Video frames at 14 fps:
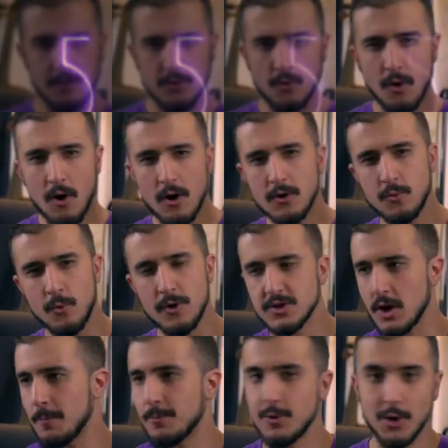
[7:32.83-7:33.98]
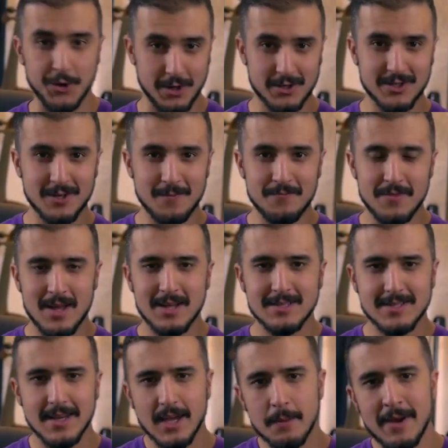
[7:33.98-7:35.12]
Your artworks are products.
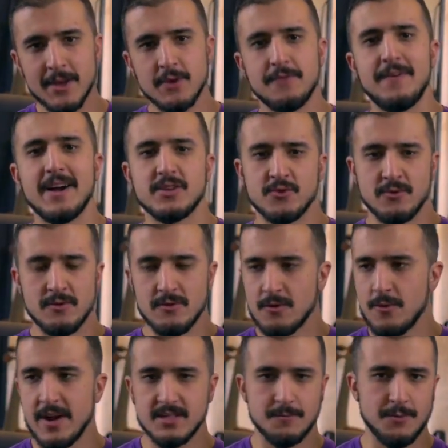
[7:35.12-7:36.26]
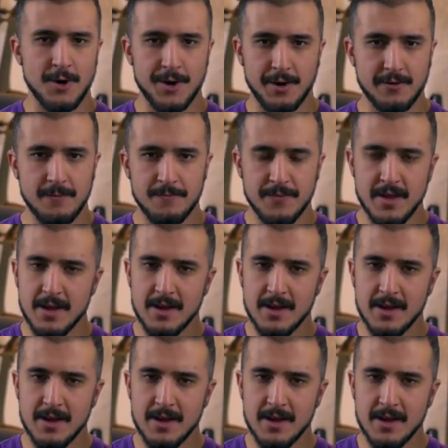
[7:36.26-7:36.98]
Take a manufacturer who creates a product.